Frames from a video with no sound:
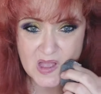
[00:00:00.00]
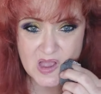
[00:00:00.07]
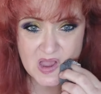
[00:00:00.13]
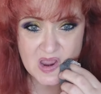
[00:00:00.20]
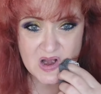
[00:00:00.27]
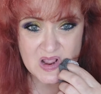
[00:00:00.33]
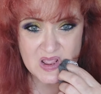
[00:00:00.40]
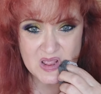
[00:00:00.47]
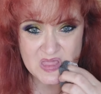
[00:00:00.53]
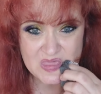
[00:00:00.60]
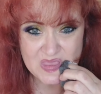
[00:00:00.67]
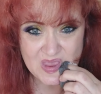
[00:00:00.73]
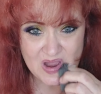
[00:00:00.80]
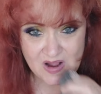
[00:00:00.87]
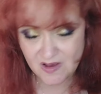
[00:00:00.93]
I had to
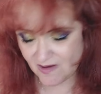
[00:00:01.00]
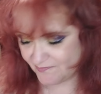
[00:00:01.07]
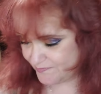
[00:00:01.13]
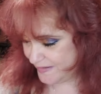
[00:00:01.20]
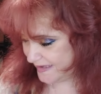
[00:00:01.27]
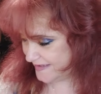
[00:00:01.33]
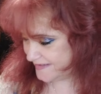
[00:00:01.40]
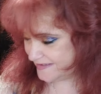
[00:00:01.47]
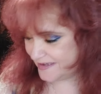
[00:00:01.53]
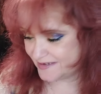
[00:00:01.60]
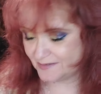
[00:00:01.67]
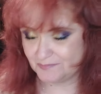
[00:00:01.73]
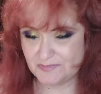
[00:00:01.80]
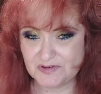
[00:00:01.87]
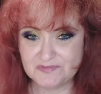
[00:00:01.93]
get that off because I
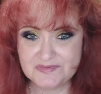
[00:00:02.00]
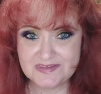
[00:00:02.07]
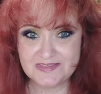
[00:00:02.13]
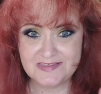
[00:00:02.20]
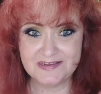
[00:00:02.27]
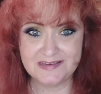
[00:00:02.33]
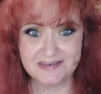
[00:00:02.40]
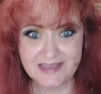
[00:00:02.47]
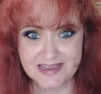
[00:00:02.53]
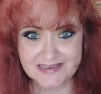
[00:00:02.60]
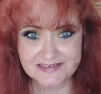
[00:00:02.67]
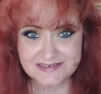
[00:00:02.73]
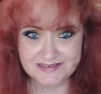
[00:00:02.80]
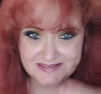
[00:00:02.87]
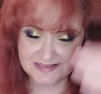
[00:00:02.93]
can move to the
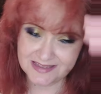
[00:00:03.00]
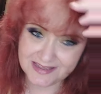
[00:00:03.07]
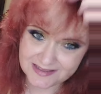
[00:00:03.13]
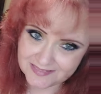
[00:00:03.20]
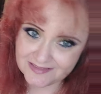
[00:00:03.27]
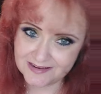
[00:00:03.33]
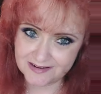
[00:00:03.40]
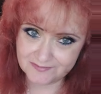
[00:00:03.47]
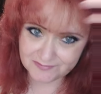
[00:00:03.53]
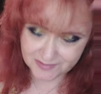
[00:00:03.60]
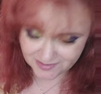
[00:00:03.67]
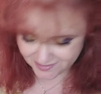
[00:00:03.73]
next thing that I've